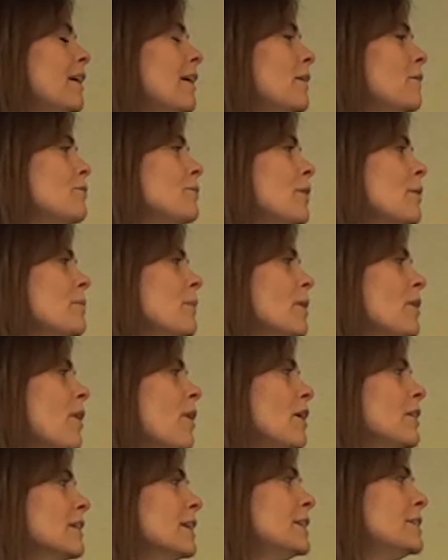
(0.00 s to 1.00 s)
uh, from the
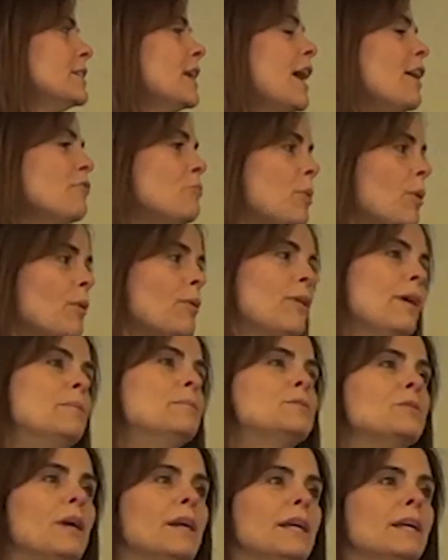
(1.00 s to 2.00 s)
college have
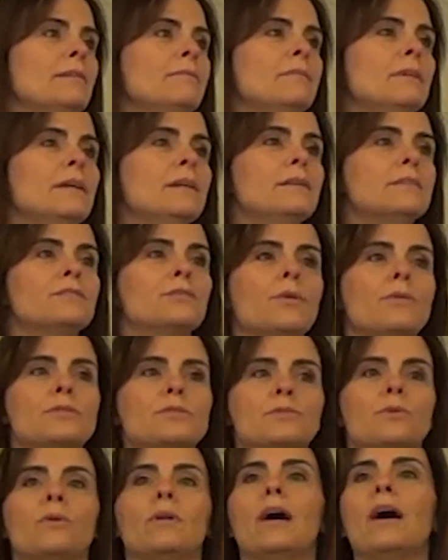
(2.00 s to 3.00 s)
programs running. So the
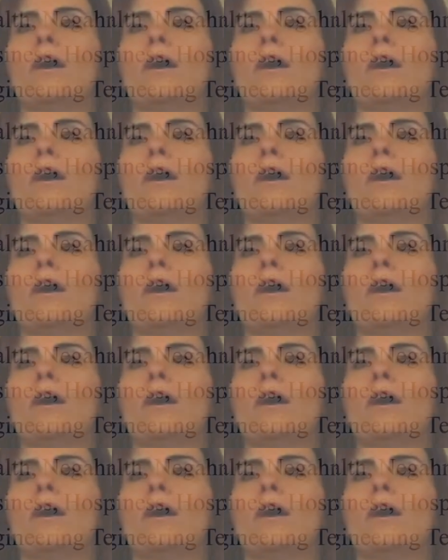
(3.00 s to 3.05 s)
School of